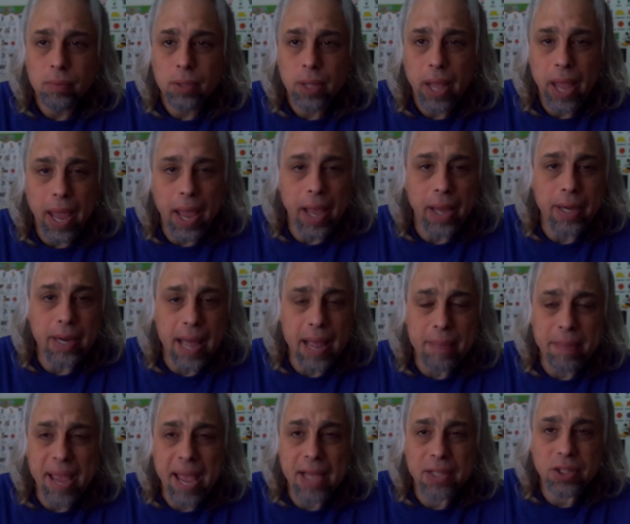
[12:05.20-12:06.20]
And
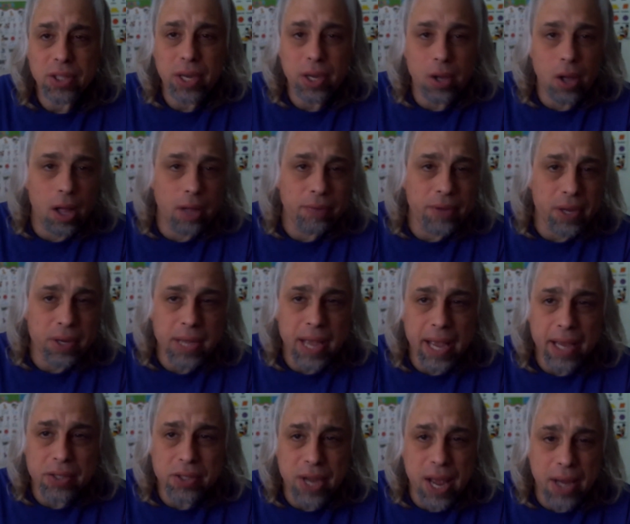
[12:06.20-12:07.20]
I'm asking all of you
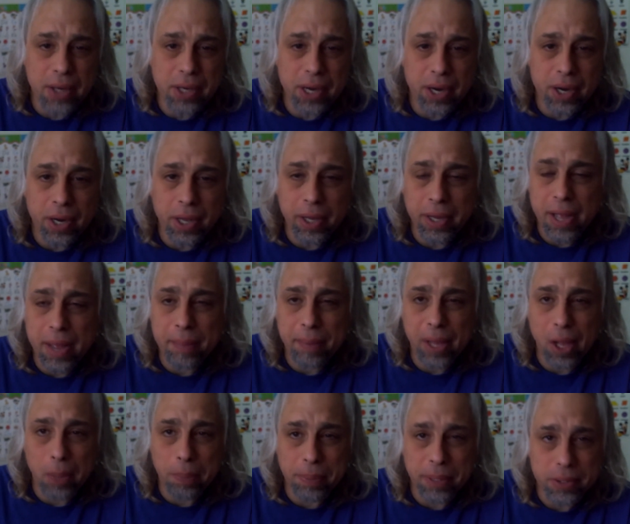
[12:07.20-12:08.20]
guys out here to come
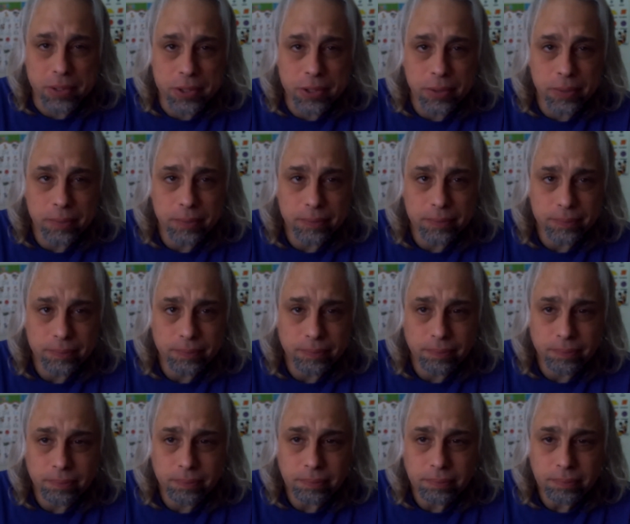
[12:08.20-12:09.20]
help us.
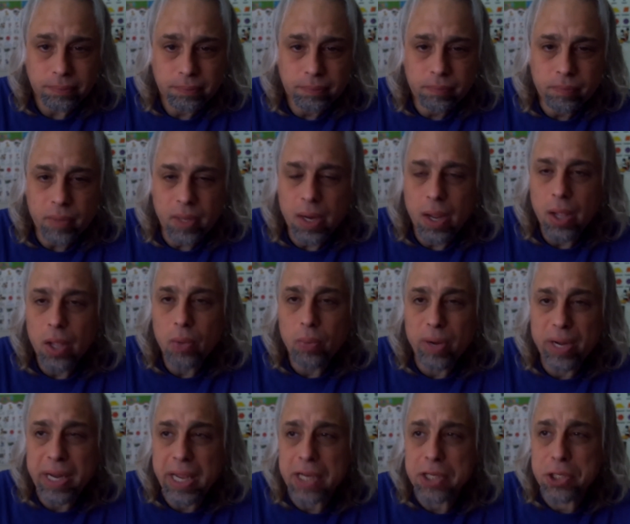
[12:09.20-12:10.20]

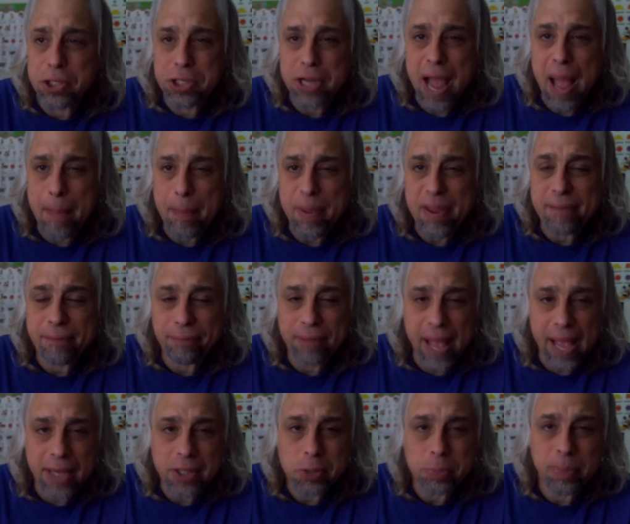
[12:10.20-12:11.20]
We need shopping
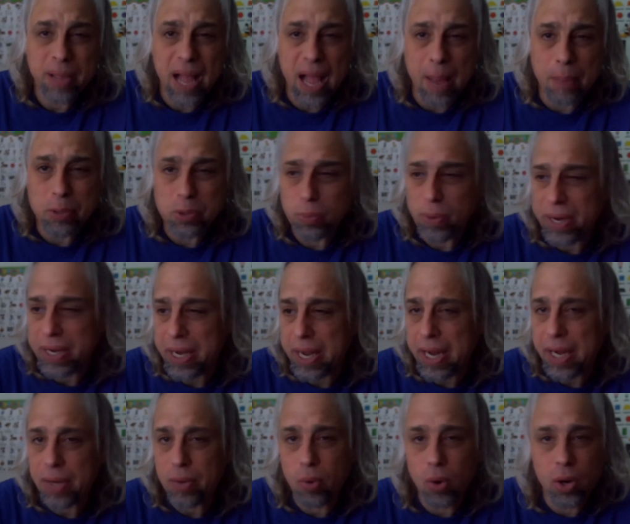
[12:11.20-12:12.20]
flash mobs. We
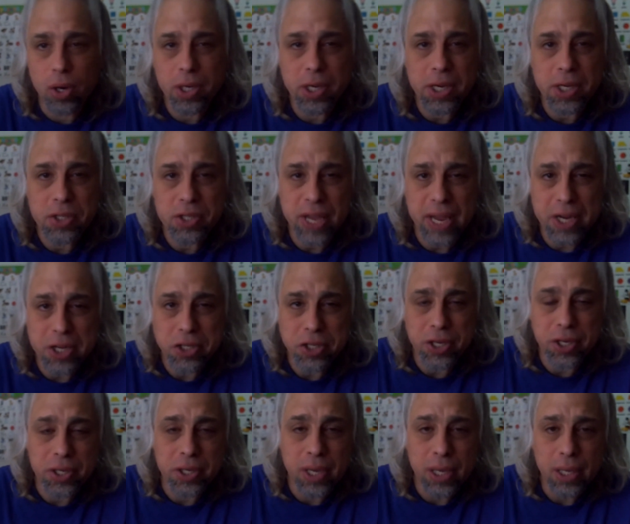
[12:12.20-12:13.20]
need
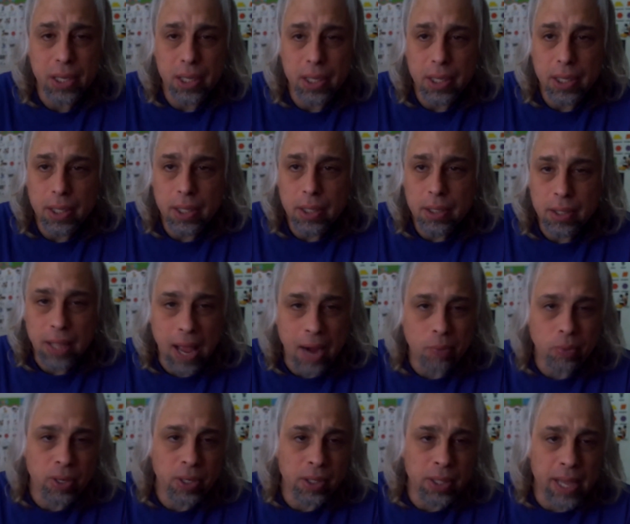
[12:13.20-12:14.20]
organization. I
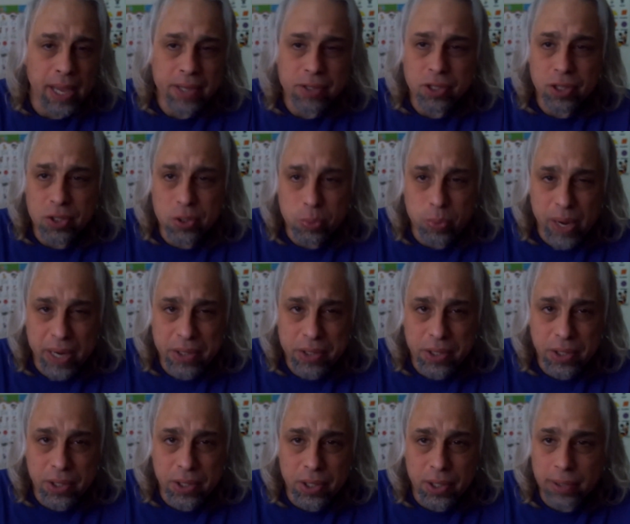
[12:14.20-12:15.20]
realize it's
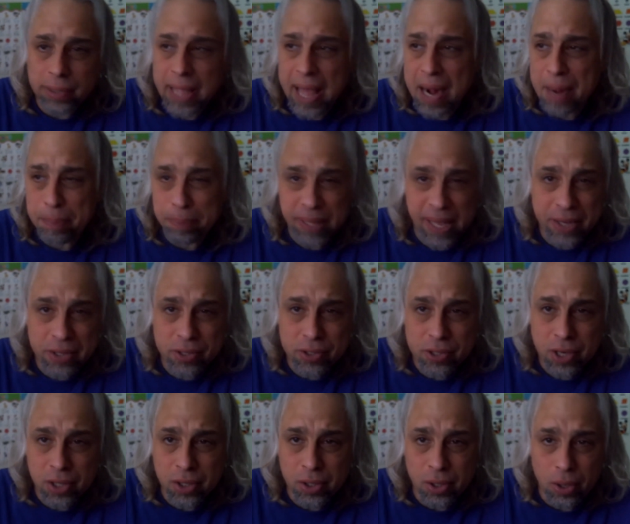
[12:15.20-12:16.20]
winter. A lot of places
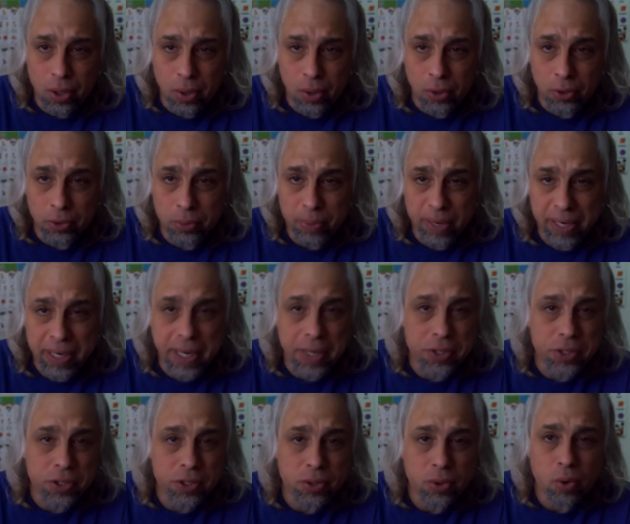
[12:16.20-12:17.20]
are cold. We need
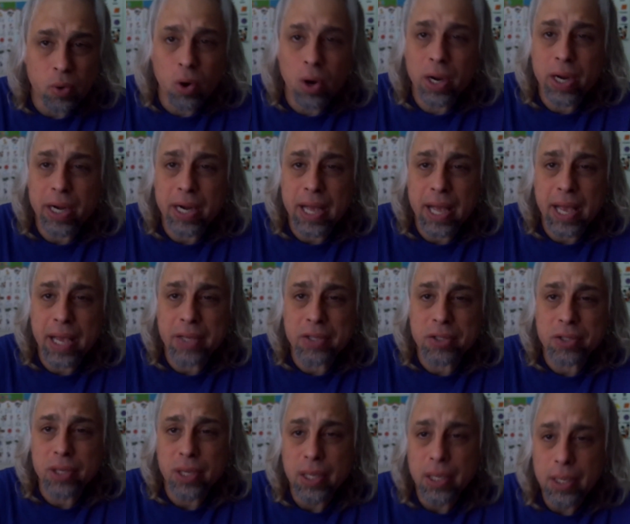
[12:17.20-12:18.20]
to organize.